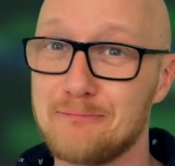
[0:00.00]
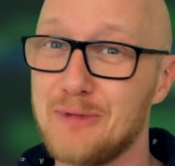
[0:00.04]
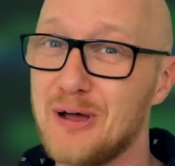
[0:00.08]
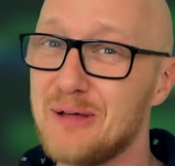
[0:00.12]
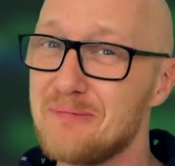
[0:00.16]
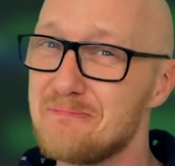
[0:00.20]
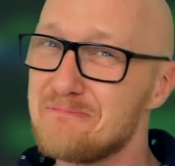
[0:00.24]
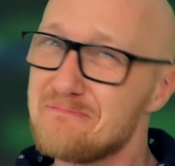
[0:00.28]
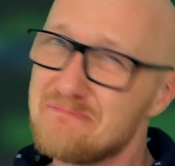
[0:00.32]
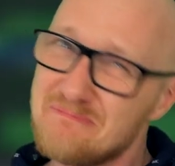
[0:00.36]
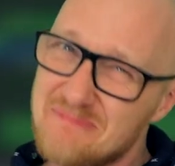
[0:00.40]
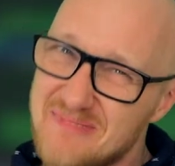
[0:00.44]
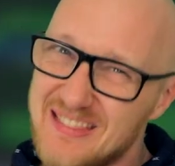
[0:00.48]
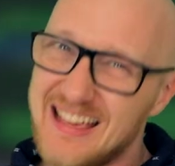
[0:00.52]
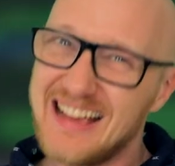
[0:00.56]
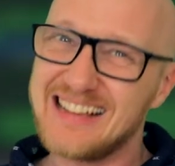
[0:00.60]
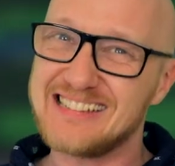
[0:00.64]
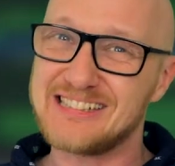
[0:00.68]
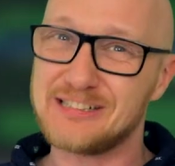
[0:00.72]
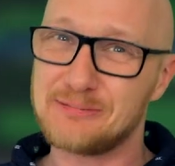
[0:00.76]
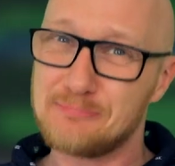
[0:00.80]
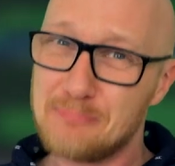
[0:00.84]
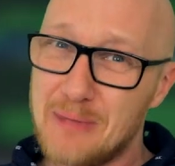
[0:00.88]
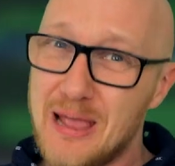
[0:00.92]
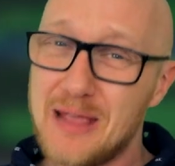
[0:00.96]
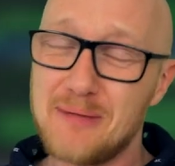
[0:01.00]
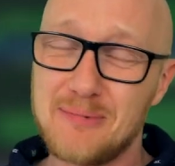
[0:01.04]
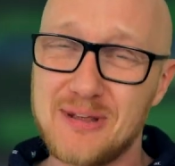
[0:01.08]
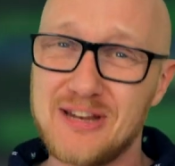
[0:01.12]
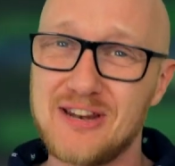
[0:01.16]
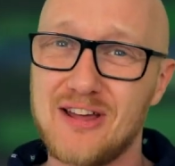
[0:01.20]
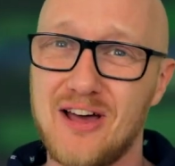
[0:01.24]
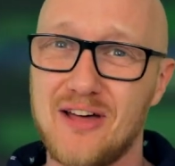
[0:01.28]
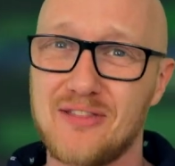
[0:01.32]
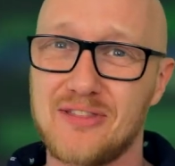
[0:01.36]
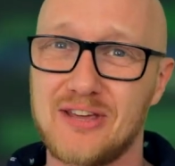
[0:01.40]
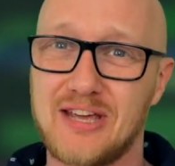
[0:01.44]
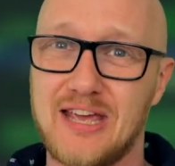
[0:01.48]
but that's maybe
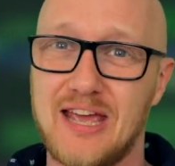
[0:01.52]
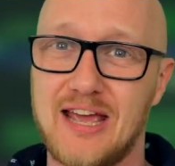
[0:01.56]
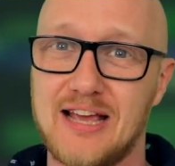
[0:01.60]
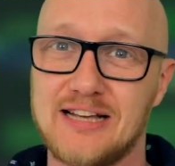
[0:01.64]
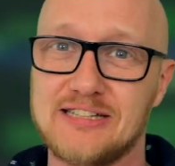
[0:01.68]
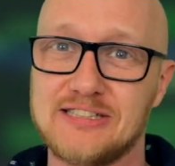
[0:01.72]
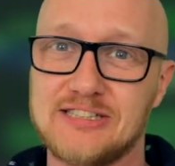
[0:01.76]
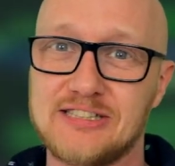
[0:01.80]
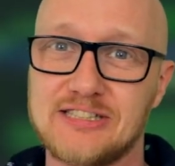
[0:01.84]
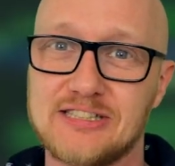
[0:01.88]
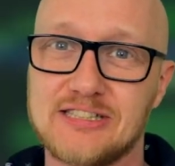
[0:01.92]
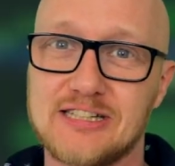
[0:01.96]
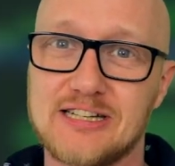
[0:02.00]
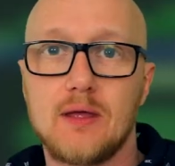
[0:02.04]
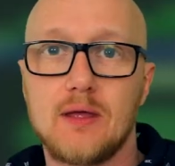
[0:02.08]
not the case.